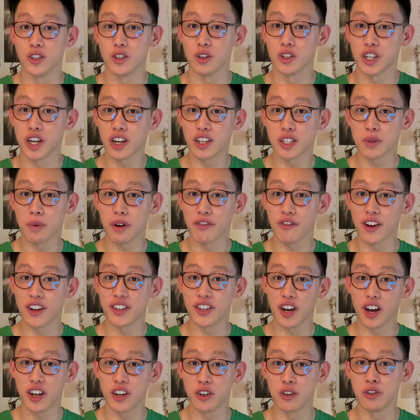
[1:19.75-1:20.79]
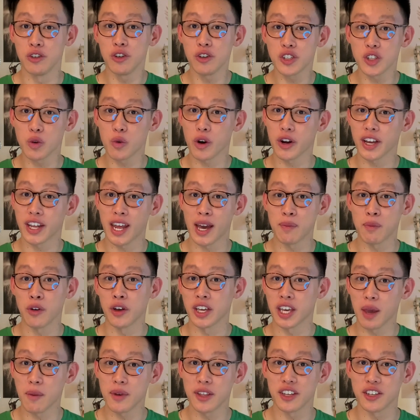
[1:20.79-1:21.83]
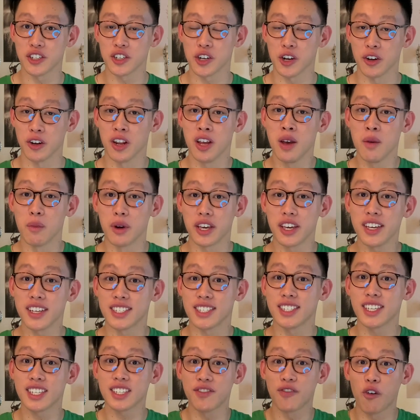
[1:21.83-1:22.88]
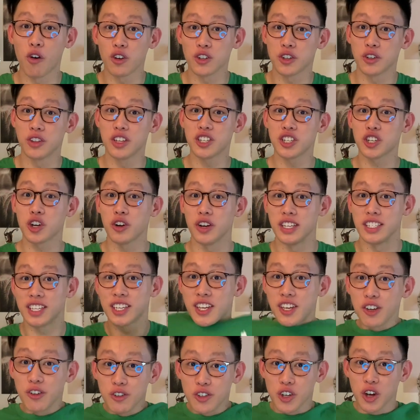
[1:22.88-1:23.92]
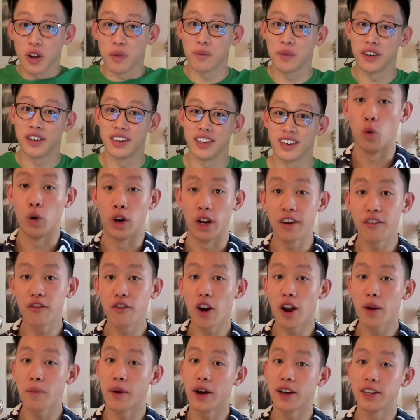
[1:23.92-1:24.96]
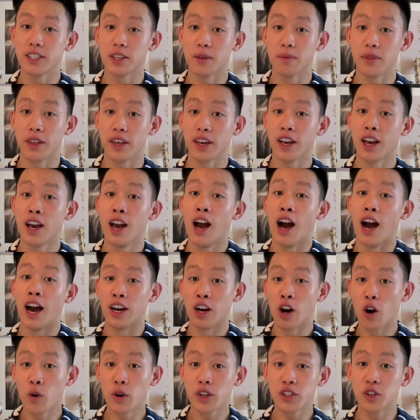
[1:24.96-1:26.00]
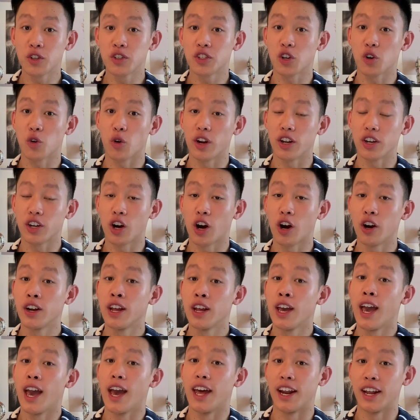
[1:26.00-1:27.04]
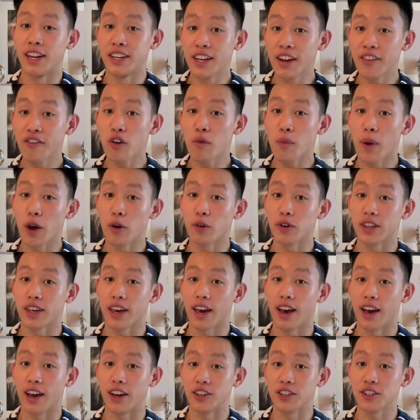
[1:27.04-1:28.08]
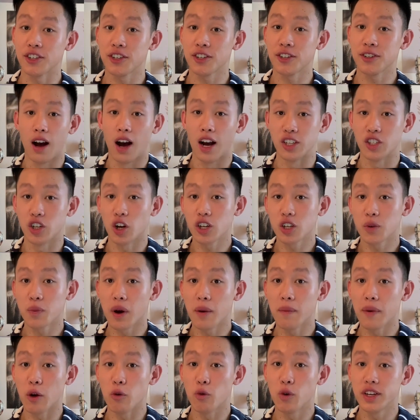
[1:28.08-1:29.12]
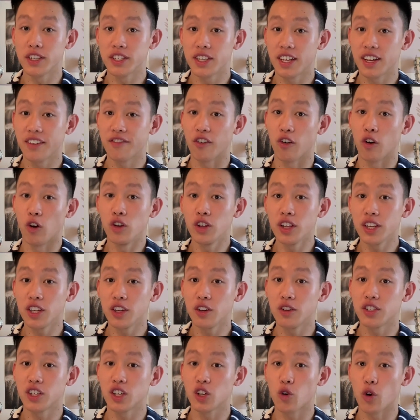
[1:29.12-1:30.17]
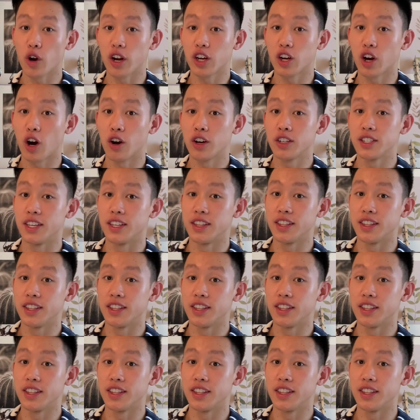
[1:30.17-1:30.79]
shout out to my friend Don, who used to work at Apple and gave me this shirt, but he is 6'4", so this shirt is huge on me. Whenever I buy something, I always use a credit card, and I never pay with cash. I talked about my reasoning for only using credit cards in